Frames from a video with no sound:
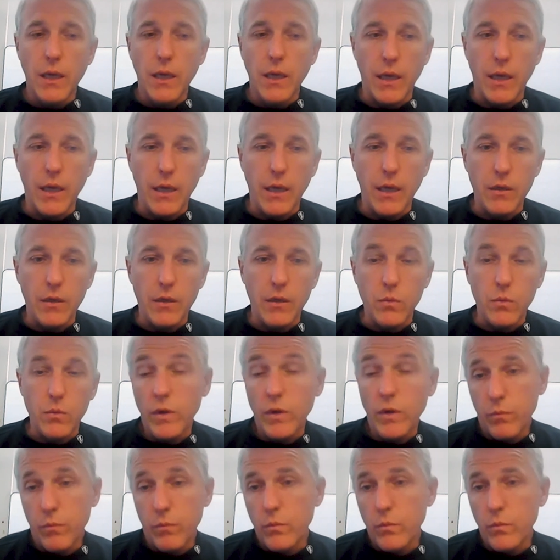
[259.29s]
And
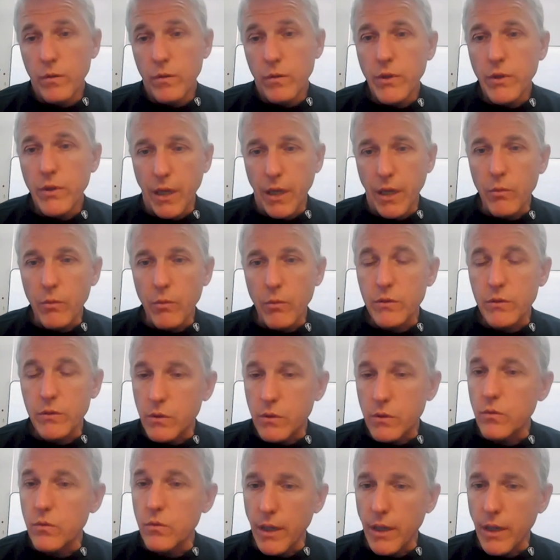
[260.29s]
we've been able
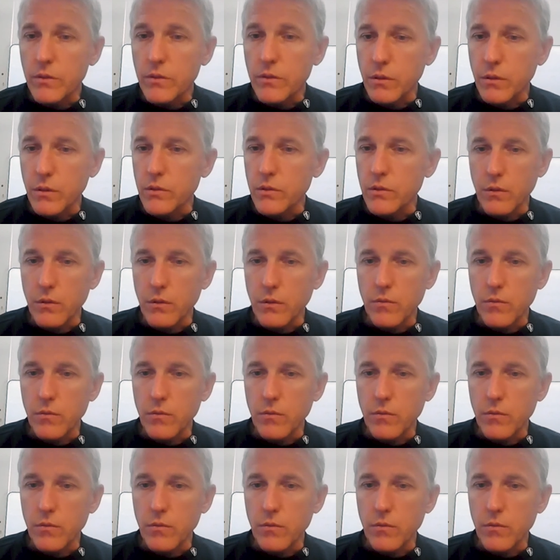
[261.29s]
to do that. So